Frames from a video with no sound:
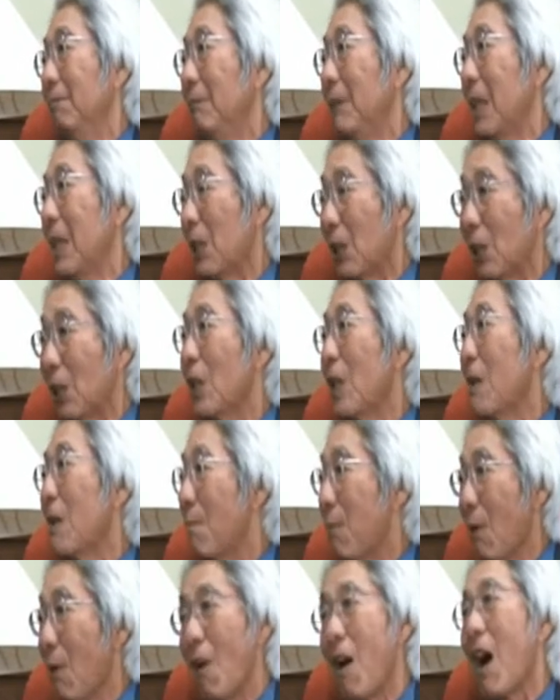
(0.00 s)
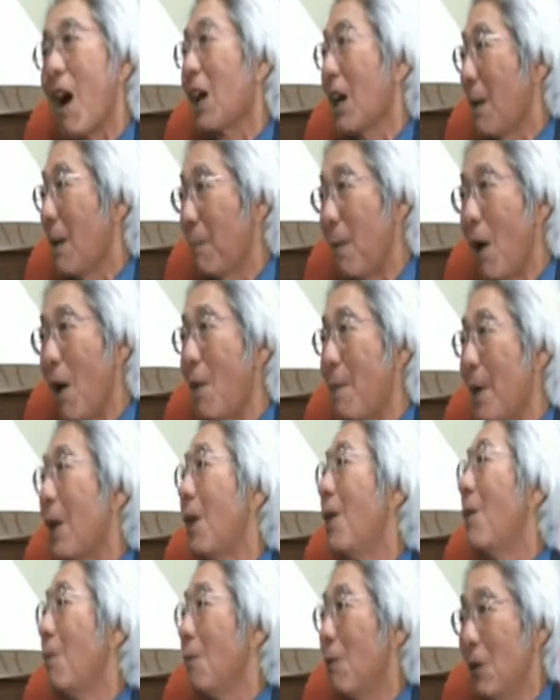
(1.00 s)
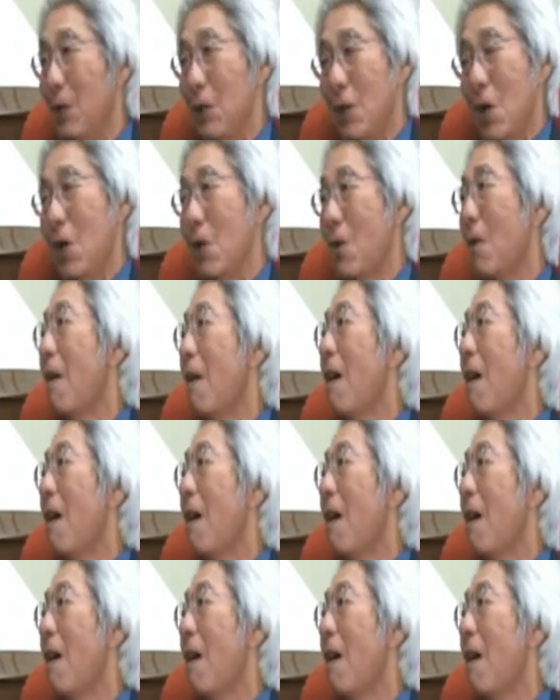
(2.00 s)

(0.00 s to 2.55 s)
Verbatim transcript: including Barack Obama, would know.